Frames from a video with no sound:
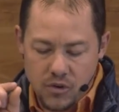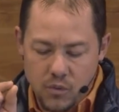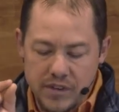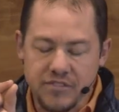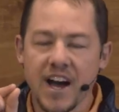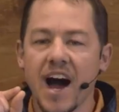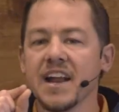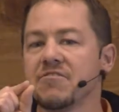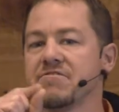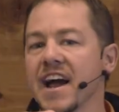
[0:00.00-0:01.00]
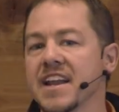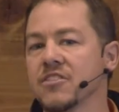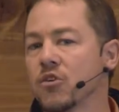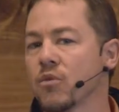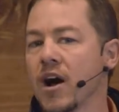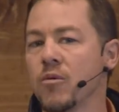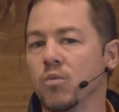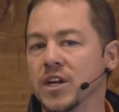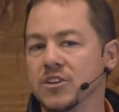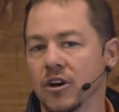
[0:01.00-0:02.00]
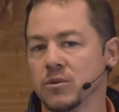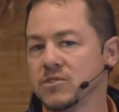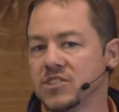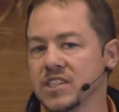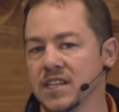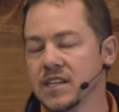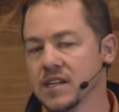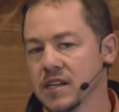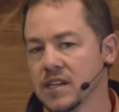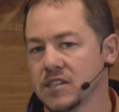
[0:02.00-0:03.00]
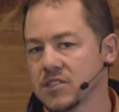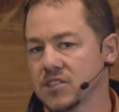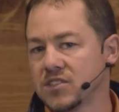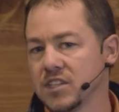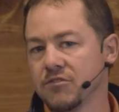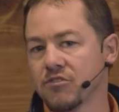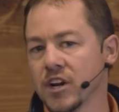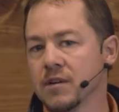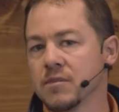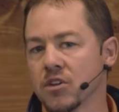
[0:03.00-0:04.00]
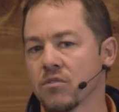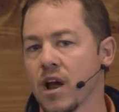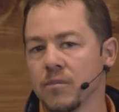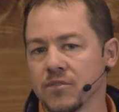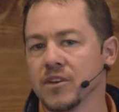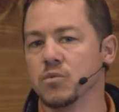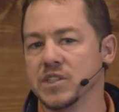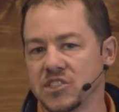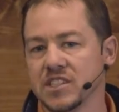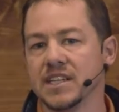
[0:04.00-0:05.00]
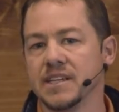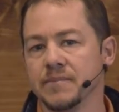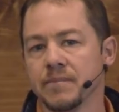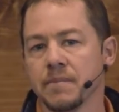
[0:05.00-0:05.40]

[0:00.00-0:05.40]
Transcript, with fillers: We've got to fight in the realm we don't see to see freedom in the realms that we see.